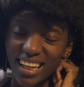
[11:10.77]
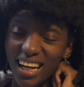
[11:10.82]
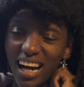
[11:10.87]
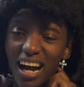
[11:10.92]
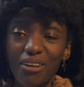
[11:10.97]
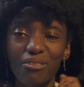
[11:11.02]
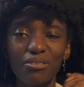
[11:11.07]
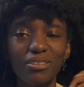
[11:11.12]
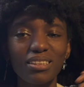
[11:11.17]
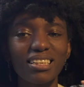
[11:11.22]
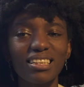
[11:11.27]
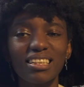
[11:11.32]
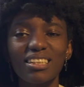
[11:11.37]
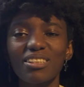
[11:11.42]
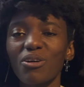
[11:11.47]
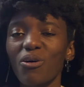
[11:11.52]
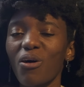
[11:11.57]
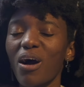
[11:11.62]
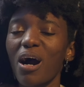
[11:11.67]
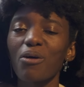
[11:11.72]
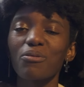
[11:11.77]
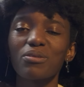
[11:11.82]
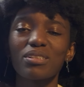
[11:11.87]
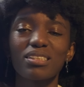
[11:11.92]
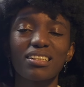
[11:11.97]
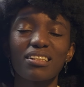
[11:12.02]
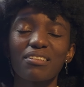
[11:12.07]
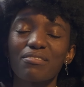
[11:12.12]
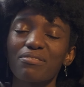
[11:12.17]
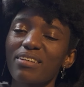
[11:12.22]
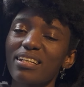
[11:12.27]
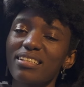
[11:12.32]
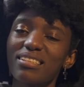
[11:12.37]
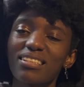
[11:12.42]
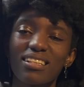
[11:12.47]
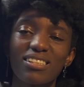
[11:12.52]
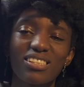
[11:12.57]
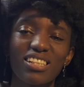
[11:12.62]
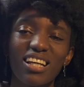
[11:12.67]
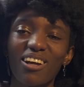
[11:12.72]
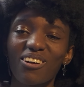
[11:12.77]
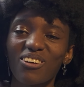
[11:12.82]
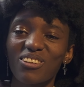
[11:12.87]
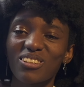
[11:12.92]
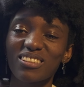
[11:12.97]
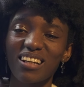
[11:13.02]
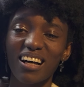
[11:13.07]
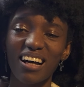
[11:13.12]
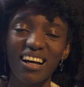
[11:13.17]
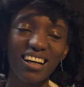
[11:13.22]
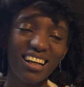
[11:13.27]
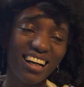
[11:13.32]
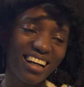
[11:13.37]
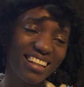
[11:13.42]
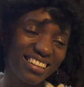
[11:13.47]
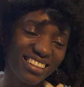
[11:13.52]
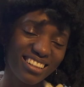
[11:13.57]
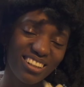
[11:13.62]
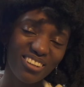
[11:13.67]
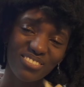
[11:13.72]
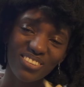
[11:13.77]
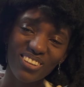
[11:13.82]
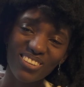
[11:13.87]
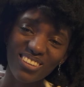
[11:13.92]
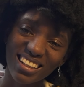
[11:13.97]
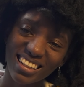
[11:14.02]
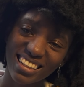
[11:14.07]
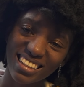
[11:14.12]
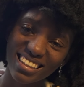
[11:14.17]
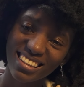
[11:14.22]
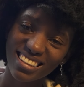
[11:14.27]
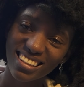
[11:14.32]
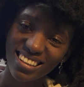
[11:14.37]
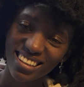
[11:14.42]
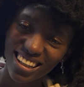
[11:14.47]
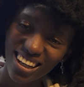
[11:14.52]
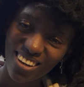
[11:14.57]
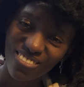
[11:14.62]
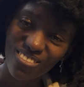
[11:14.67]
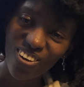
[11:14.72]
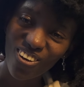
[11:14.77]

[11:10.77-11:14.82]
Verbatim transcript: I really didn't know how I was gonna fit into the channel, so I, I didn't upload it. I'm